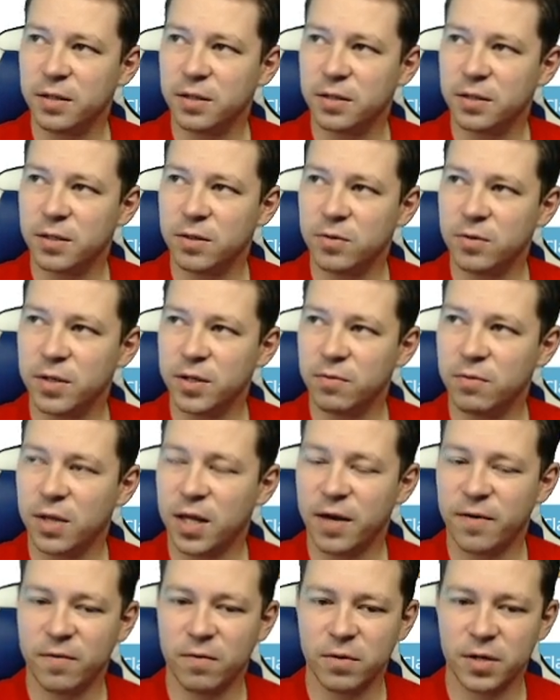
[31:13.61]
so he will
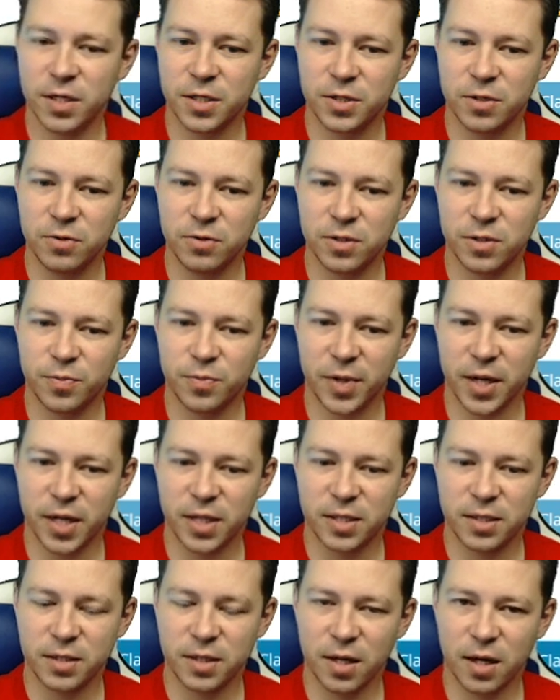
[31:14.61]
have only two
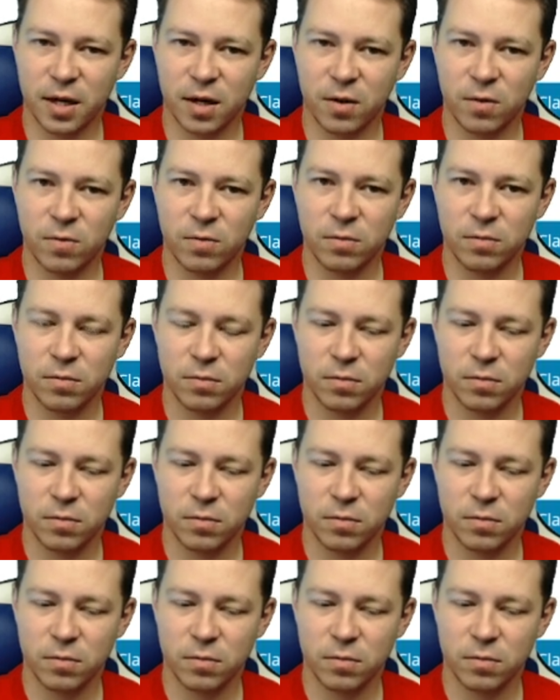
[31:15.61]
spades now.